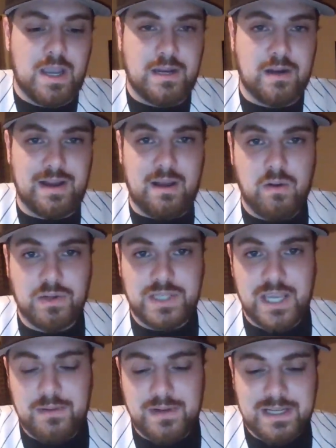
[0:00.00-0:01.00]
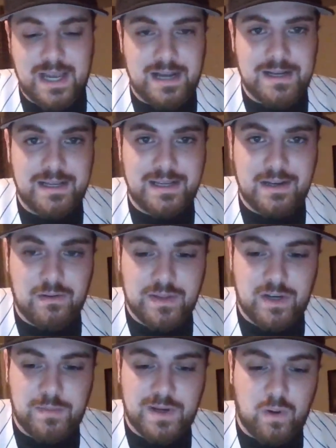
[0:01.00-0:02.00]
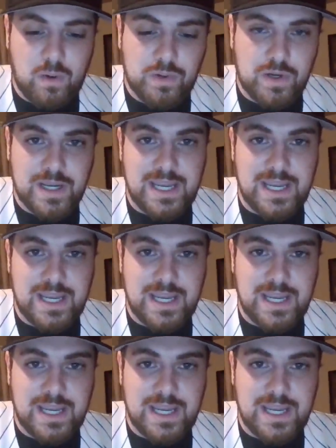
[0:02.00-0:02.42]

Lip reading: Now Jose Quintana, a little bit older.